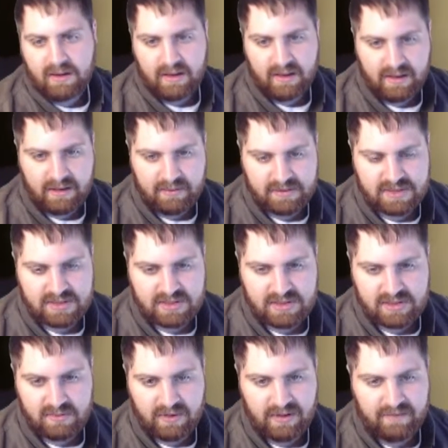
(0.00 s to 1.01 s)

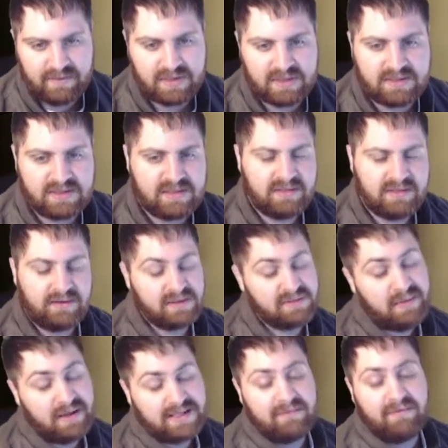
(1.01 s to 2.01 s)
Whenever your
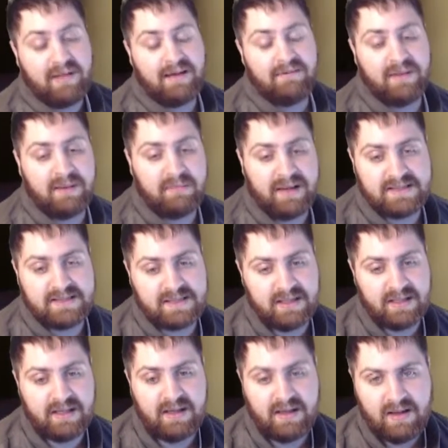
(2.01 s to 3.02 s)
spells have lifelink,
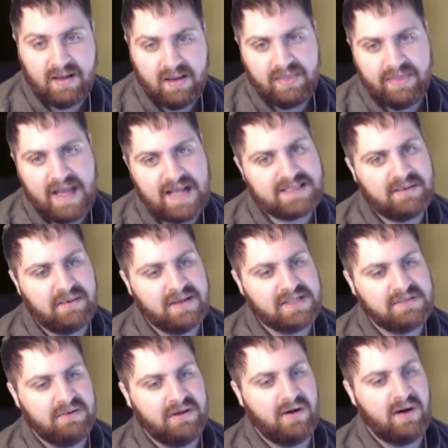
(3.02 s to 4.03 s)
basically, that's gonna be a
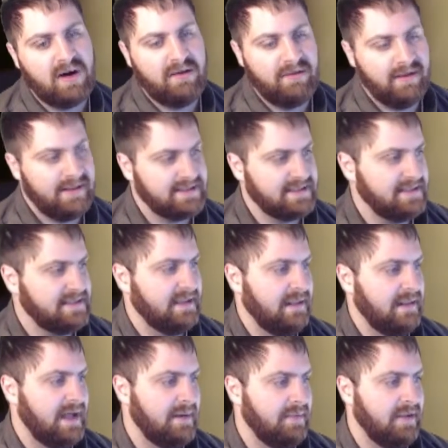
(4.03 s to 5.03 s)
sweet card. I think that's gonna see a
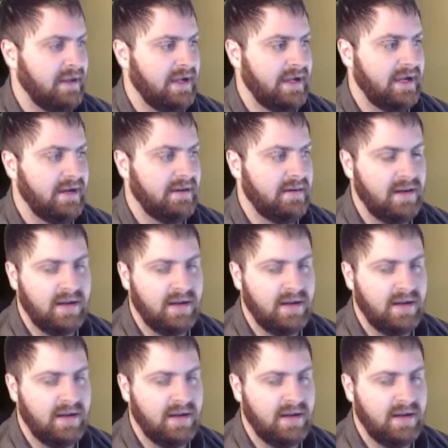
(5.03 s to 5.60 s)
lot of play.